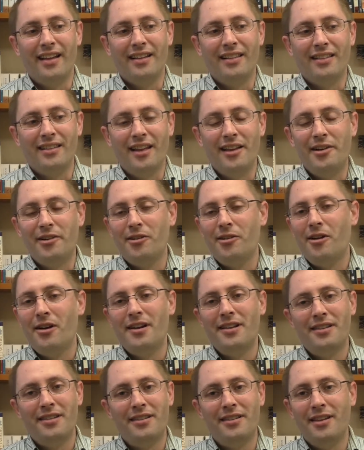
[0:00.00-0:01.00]
Later
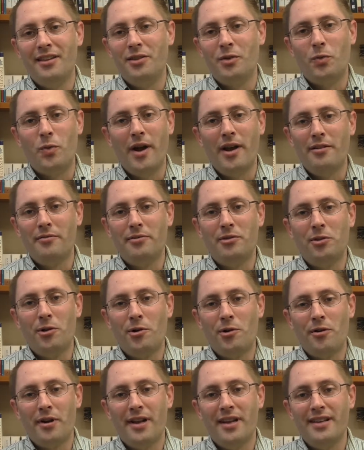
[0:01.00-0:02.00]
on in The Weight of
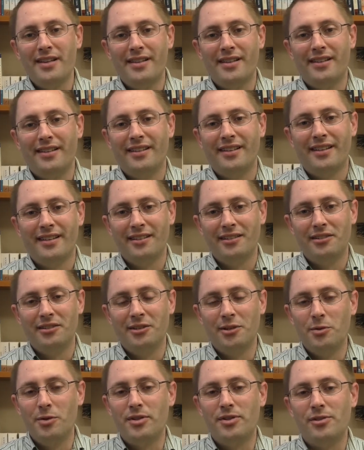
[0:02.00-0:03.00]
Glory,
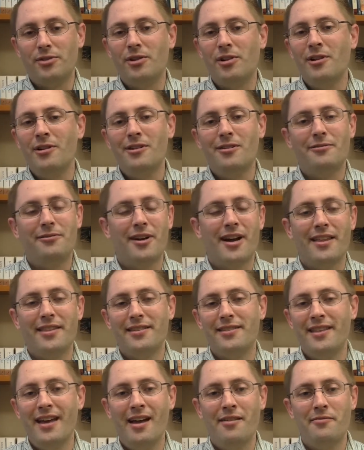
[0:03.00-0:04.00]
Lewis will clarify
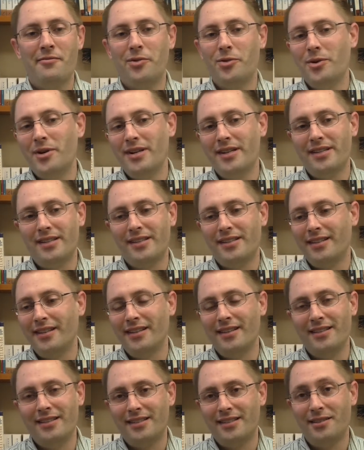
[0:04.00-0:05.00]
that that voice
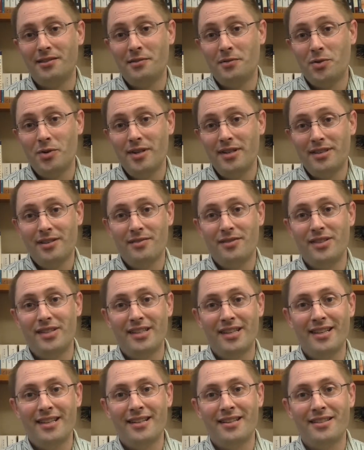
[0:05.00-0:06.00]
is the voice of
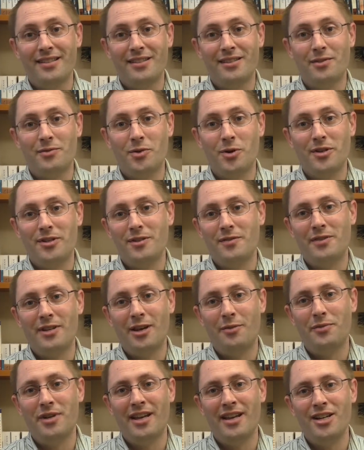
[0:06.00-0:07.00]
sin. It's the voice of
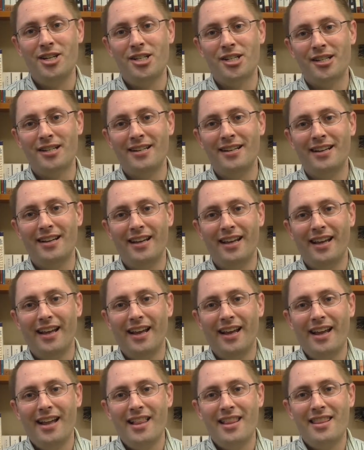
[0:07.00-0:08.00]
temptation.
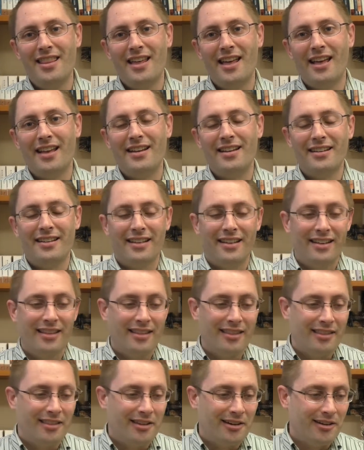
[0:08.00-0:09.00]
That
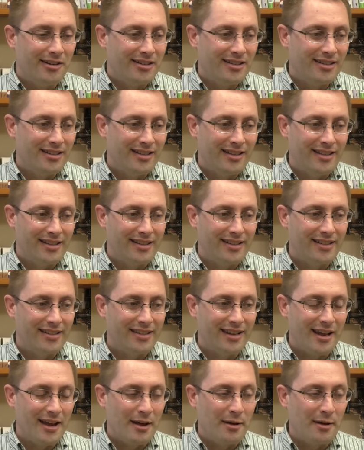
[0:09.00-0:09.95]
there's this